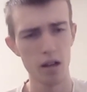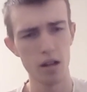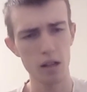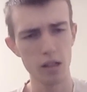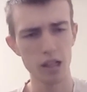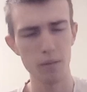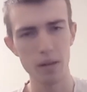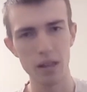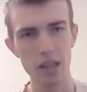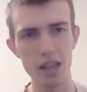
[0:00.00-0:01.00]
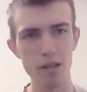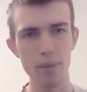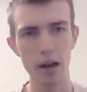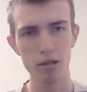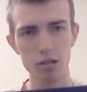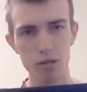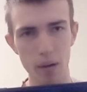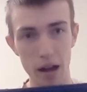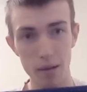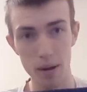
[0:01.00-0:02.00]
It's going to be the key to backwards
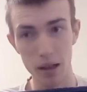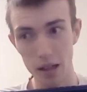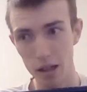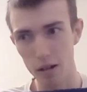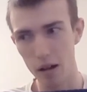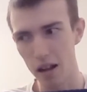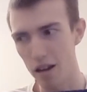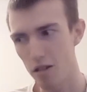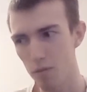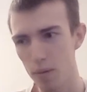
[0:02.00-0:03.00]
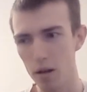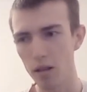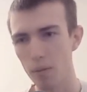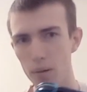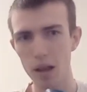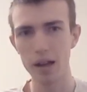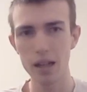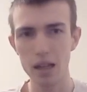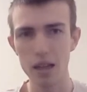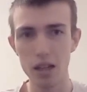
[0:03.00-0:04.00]
compatibility, and you'll be able to plug it
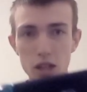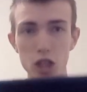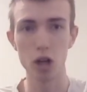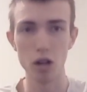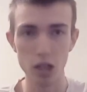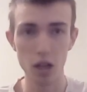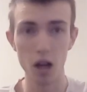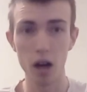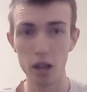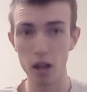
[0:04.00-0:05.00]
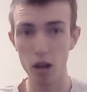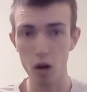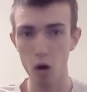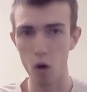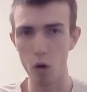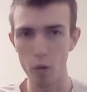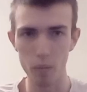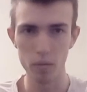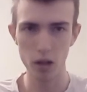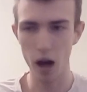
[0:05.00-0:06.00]
in and charge it on the home
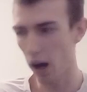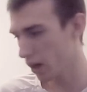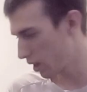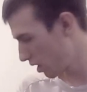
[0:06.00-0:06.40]
dock.